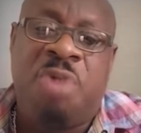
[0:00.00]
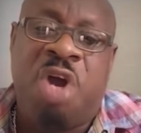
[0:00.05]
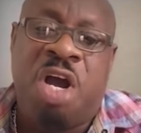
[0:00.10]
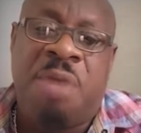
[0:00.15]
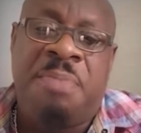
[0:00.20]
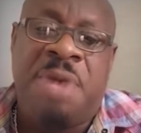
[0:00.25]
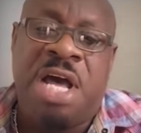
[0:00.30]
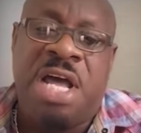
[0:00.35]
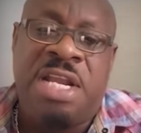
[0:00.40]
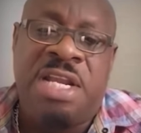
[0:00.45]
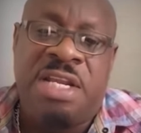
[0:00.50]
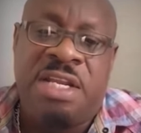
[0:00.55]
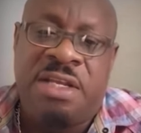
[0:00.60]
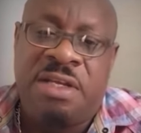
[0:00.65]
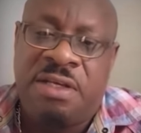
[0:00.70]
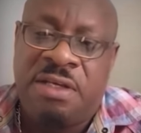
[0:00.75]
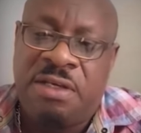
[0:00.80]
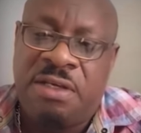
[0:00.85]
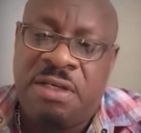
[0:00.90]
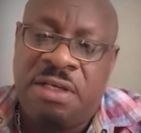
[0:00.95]
a broke man.
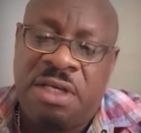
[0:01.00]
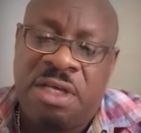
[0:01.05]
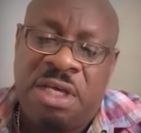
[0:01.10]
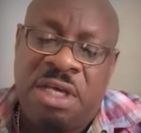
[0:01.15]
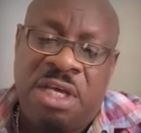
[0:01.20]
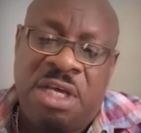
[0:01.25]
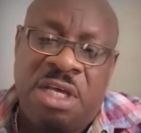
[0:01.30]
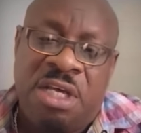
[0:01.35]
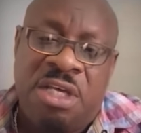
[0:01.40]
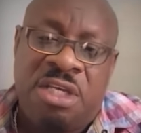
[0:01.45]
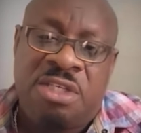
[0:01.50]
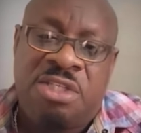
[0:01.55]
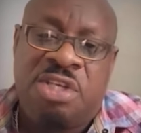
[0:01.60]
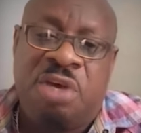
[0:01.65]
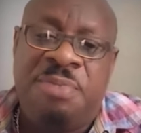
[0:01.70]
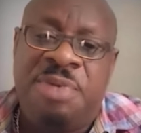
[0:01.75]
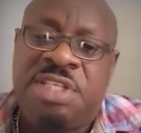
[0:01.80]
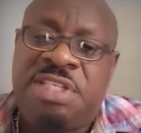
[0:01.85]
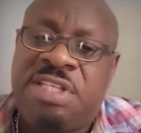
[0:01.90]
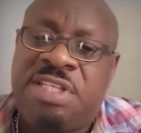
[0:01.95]

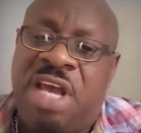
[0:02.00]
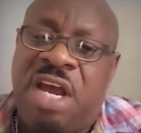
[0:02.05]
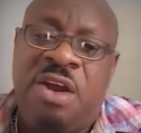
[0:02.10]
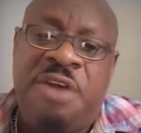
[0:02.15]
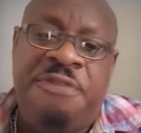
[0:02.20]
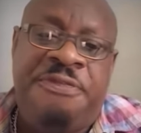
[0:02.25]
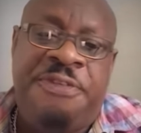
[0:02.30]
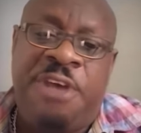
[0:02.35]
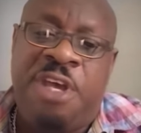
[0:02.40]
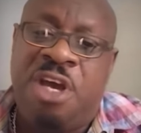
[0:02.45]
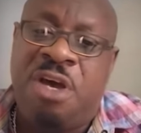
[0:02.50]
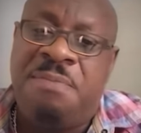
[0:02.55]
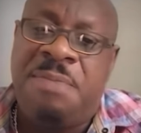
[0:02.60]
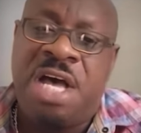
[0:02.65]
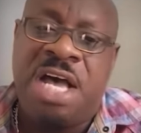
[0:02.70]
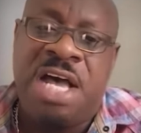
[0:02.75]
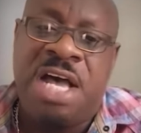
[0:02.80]
So me sorry for your